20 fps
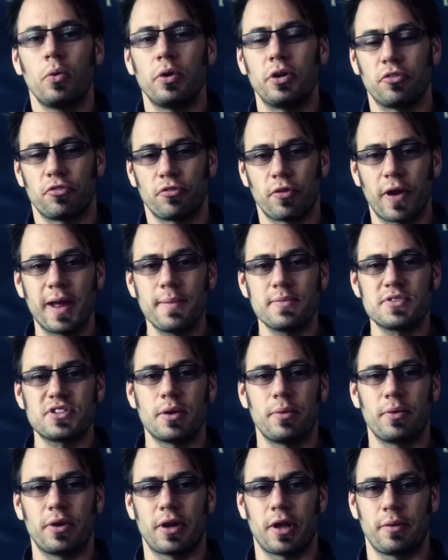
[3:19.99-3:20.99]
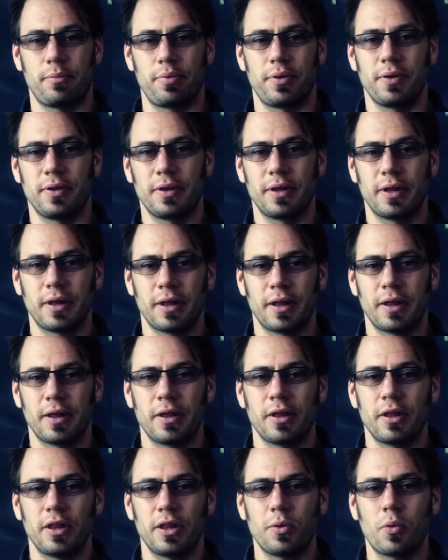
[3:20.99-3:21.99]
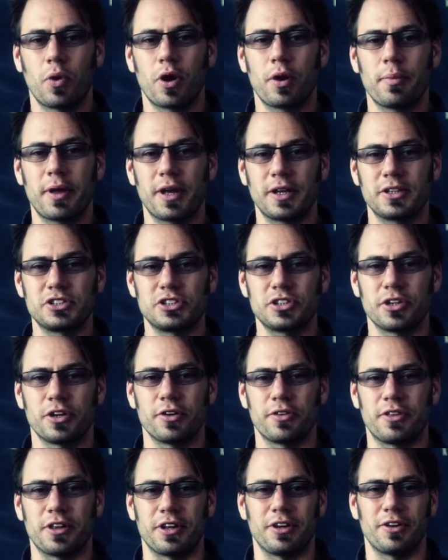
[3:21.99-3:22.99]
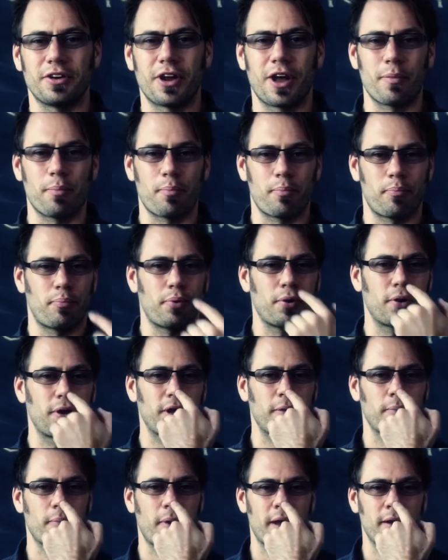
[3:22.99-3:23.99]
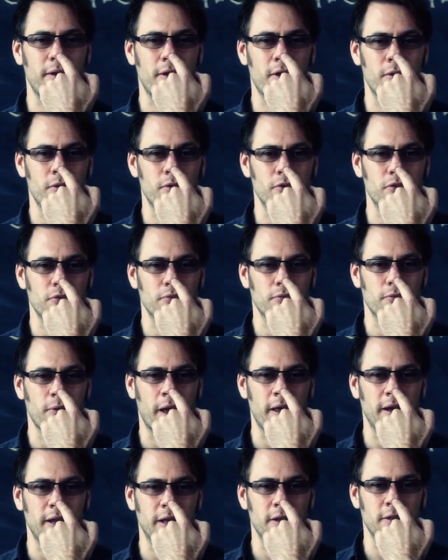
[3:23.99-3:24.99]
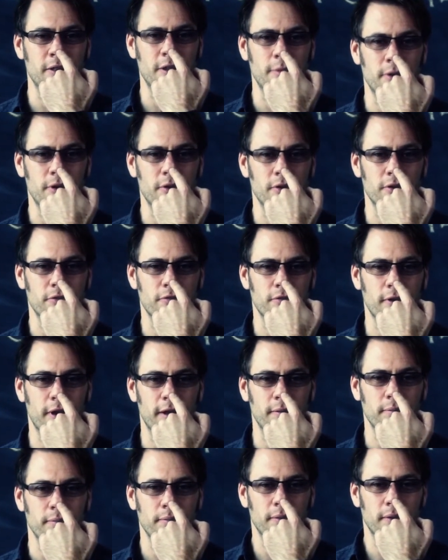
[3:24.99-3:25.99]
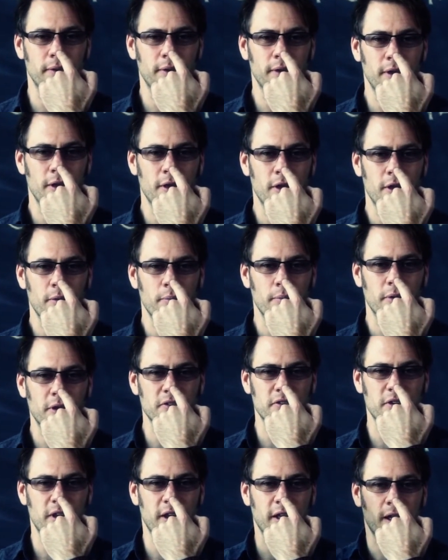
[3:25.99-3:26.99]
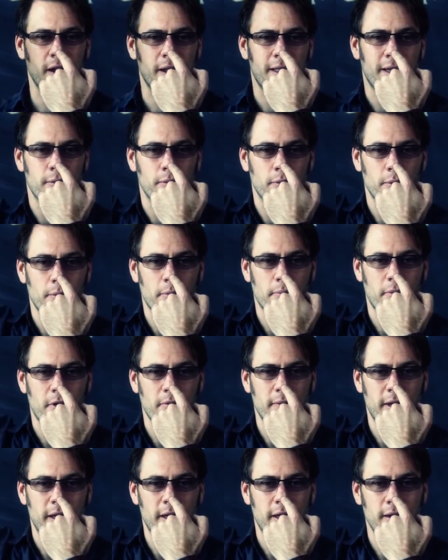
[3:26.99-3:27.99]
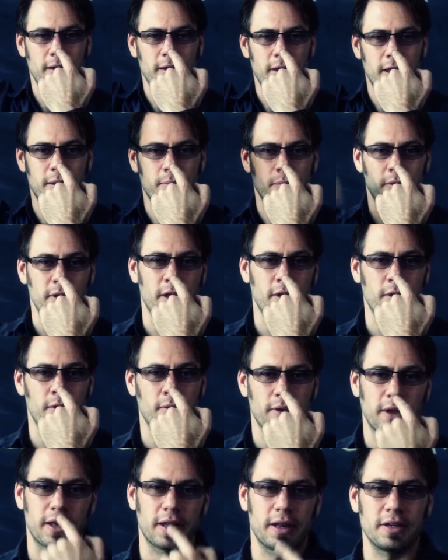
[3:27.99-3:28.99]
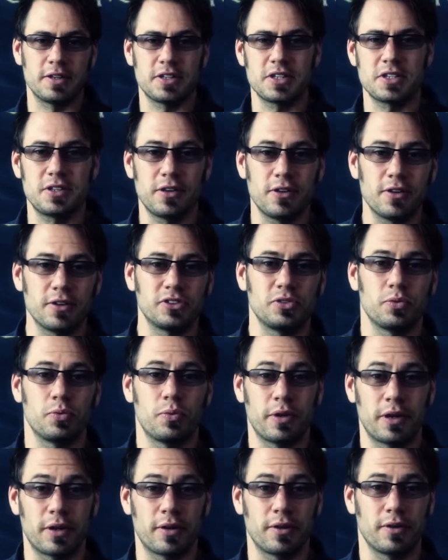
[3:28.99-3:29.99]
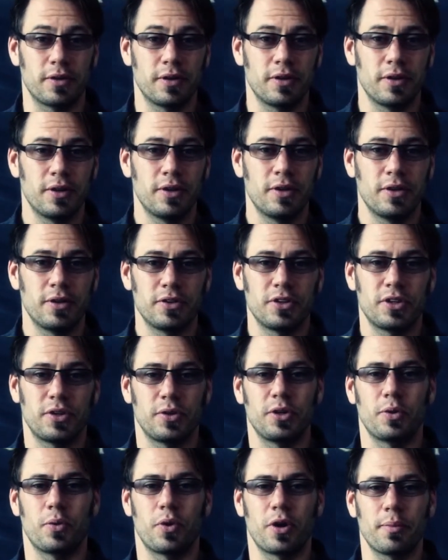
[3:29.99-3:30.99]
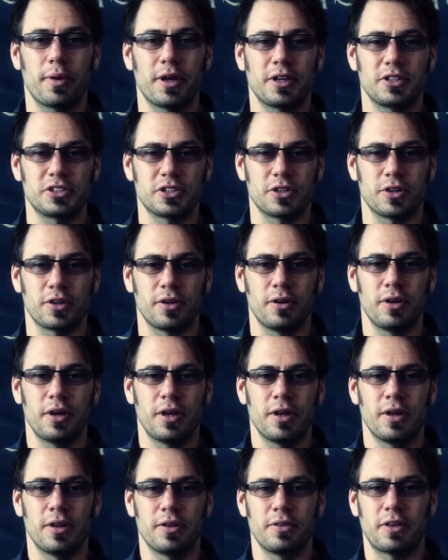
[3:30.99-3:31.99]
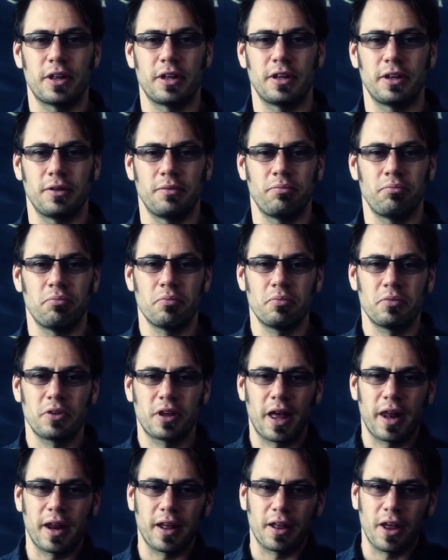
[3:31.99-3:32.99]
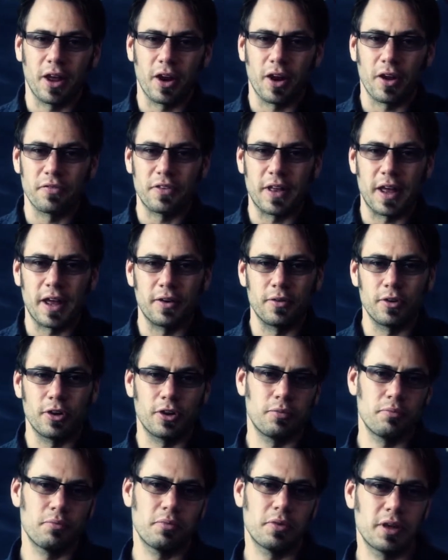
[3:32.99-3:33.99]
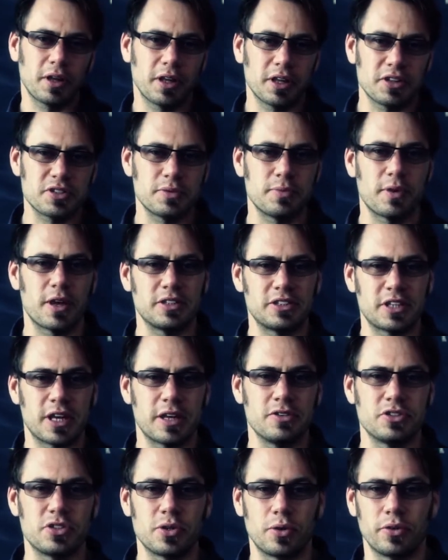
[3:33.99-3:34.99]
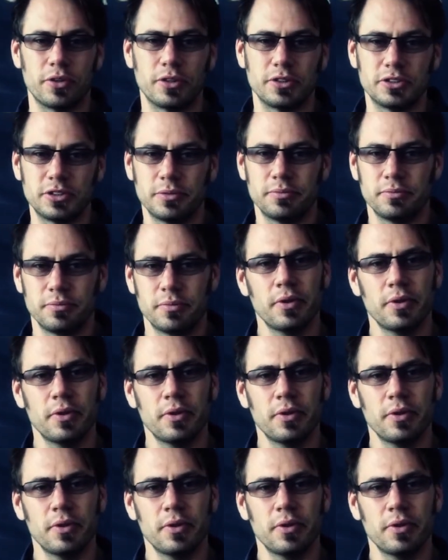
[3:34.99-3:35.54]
When you frame someone up, you want to make sure that you're not putting my nose right in the middle of the frame, because then I got a lot of room above my head and below, and it just looks weird. So you want to make sure that you kind of cut off the headroom, get some nice head and shoulders.